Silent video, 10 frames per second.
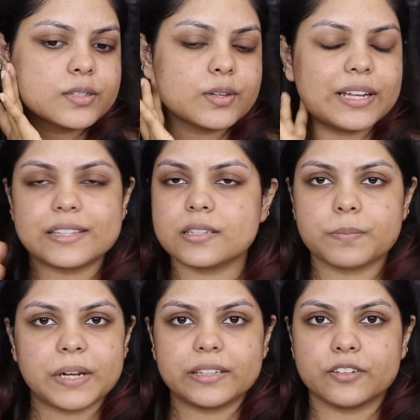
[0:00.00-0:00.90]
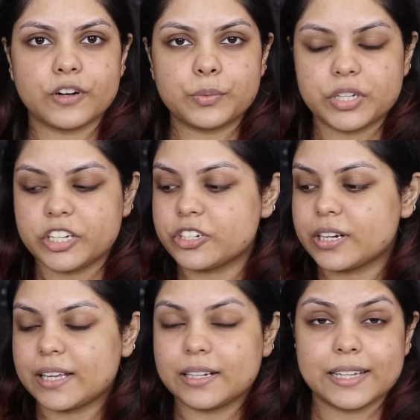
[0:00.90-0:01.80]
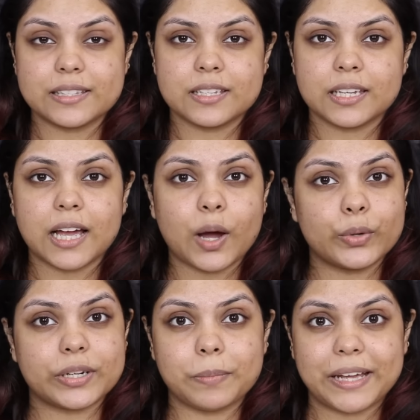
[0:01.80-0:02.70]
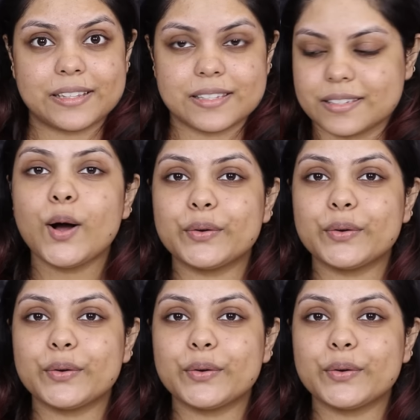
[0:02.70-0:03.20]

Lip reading: So let's apply the foundation and let's see how it blends.